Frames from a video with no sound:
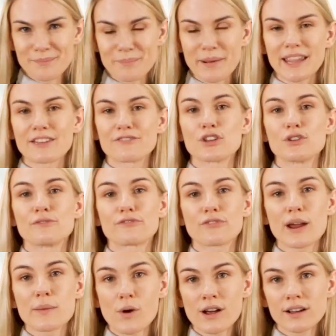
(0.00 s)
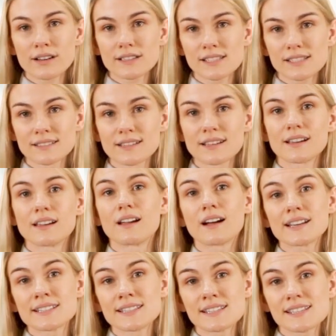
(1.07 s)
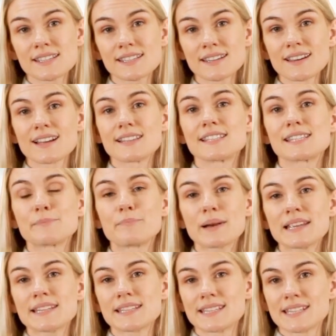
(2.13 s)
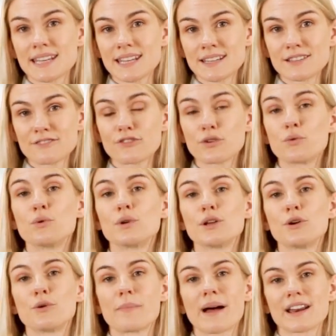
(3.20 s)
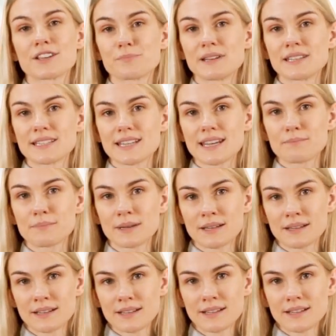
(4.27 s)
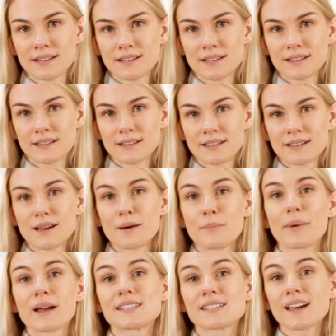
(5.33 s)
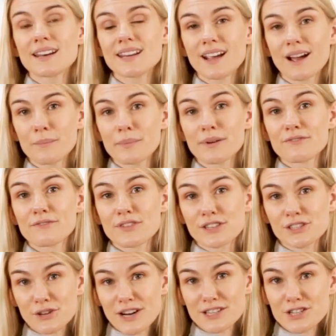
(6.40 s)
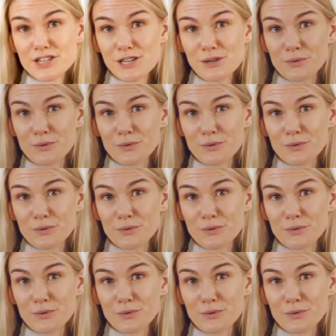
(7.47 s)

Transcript: by giving you frameworks, guidance and simplicity for all your management team. By signing up for the Strategy